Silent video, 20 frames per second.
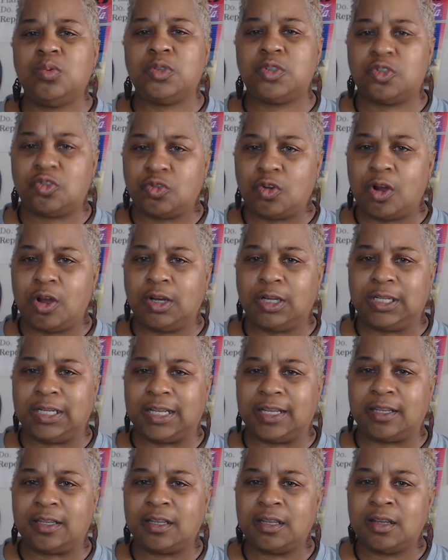
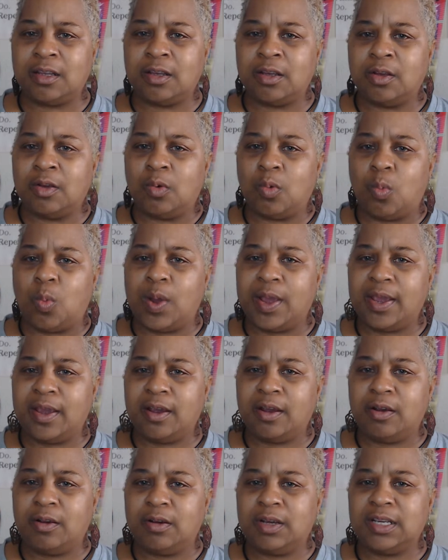strongly,
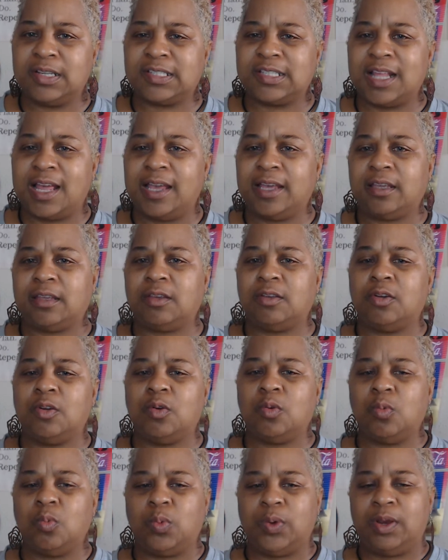where it's like,
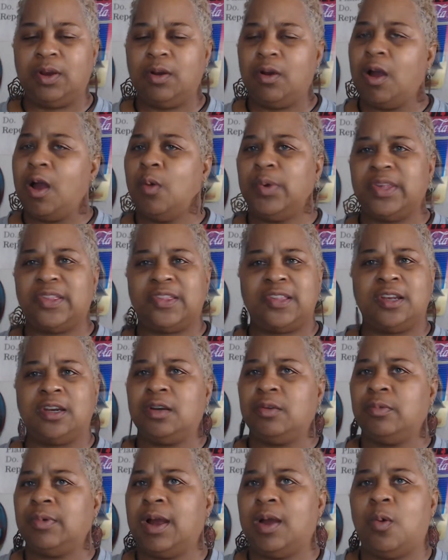we're always
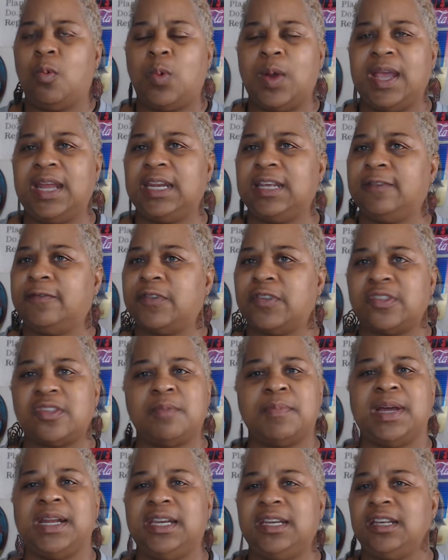sitting around waiting for
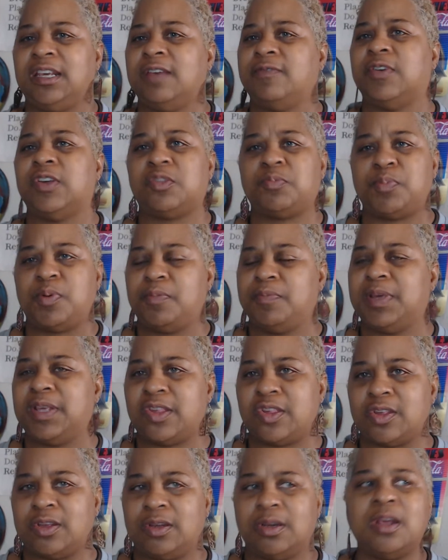somebody to give us
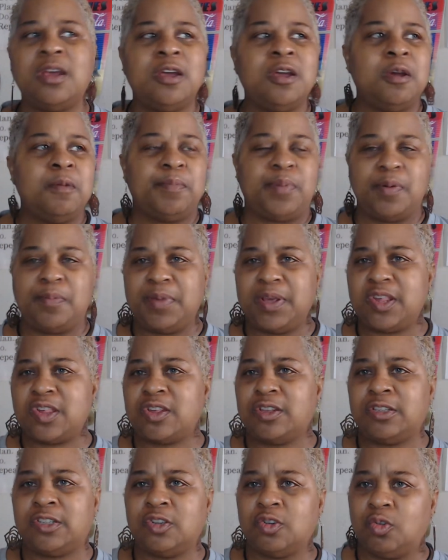permission
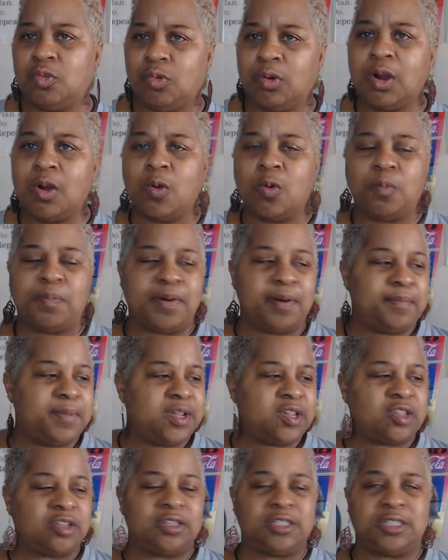to grow,
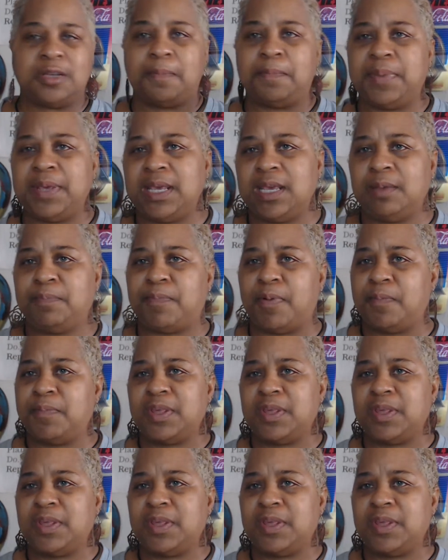permission to be